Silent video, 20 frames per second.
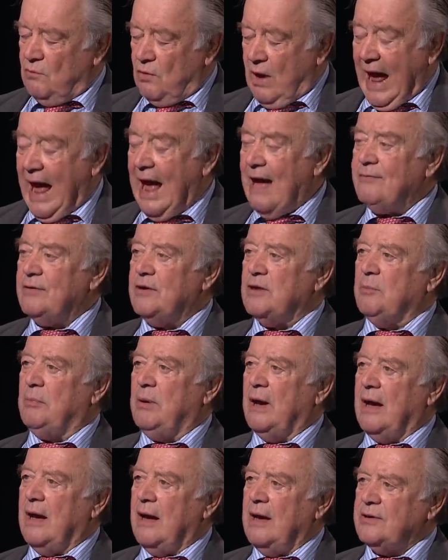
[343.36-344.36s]
have in the
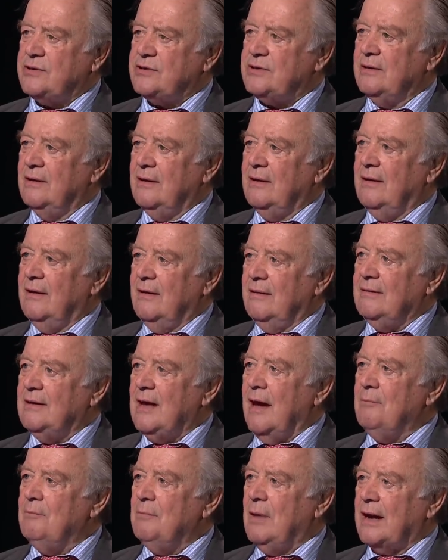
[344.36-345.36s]
past
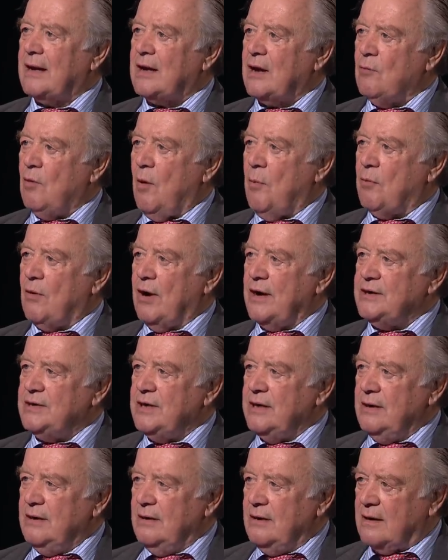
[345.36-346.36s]
done by
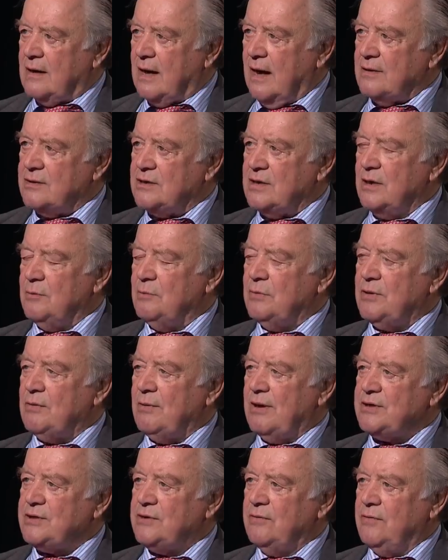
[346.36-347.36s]
cooperating closely with the
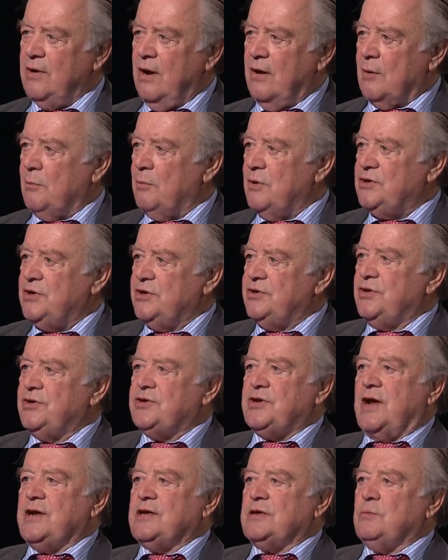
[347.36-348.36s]
rest of Europe, which is the
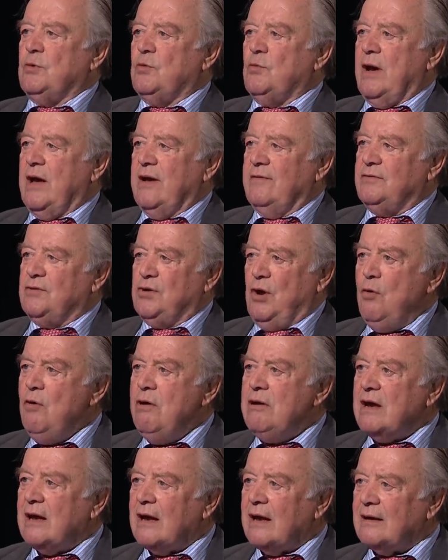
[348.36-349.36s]
sensible way of
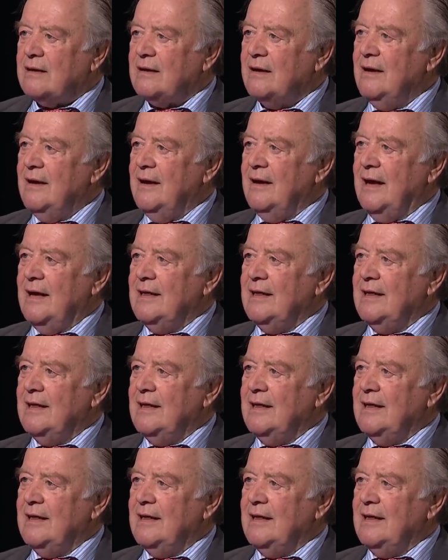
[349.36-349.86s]
doing it but you